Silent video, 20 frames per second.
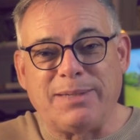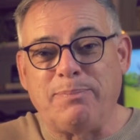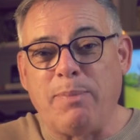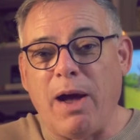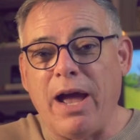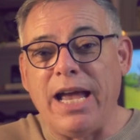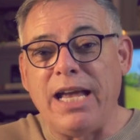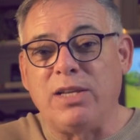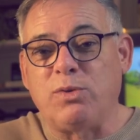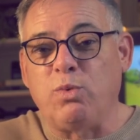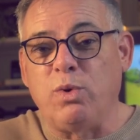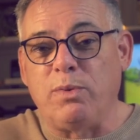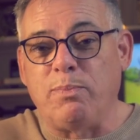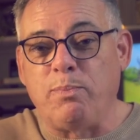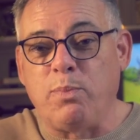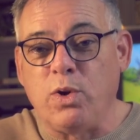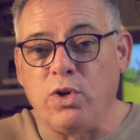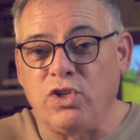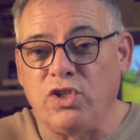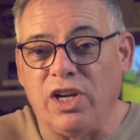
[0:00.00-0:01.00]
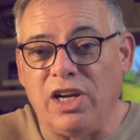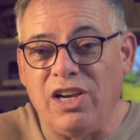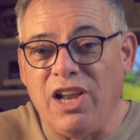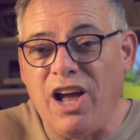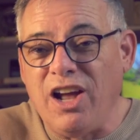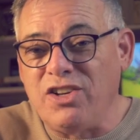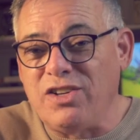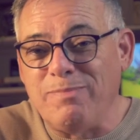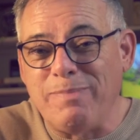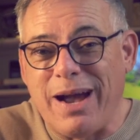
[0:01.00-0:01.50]
buyers would push a
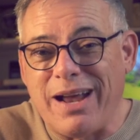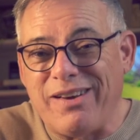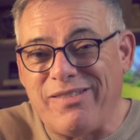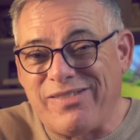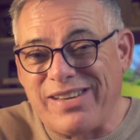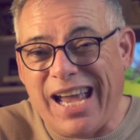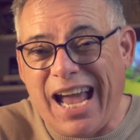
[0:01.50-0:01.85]
large amount of